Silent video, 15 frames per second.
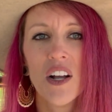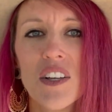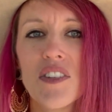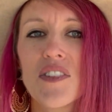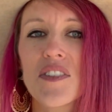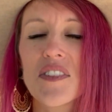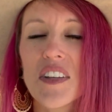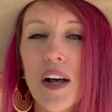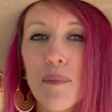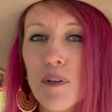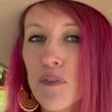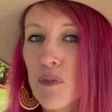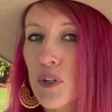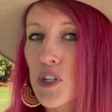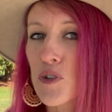Some
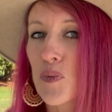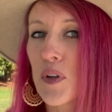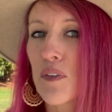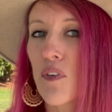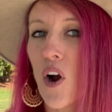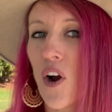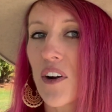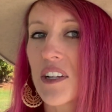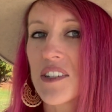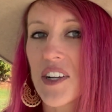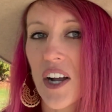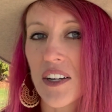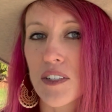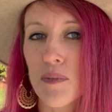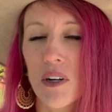of which we have already
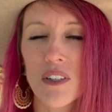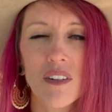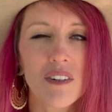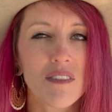talked about,